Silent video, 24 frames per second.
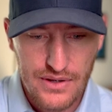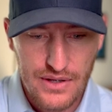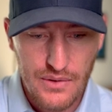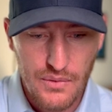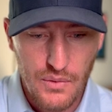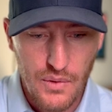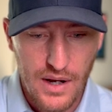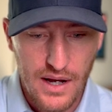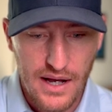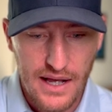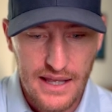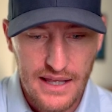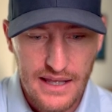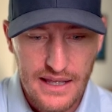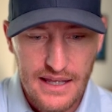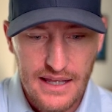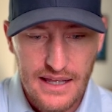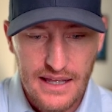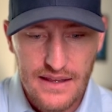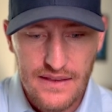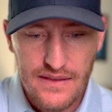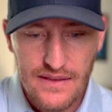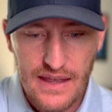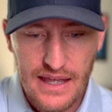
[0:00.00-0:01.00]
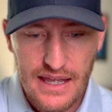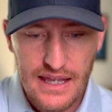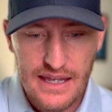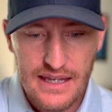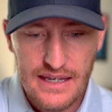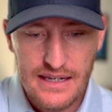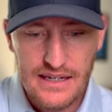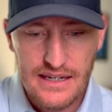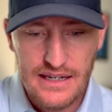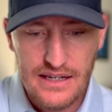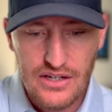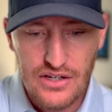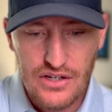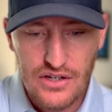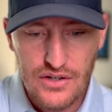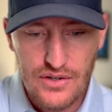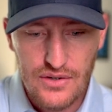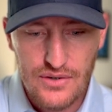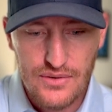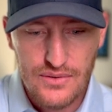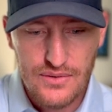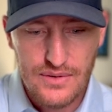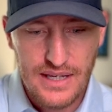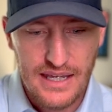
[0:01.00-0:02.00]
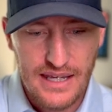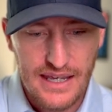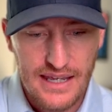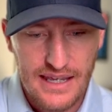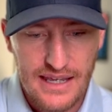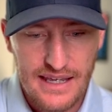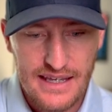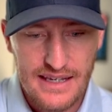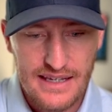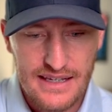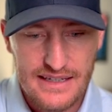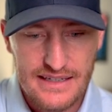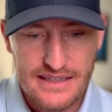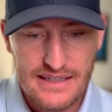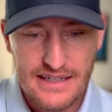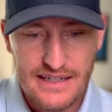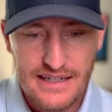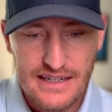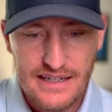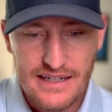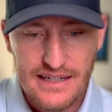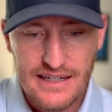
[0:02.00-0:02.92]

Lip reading: want. Then you can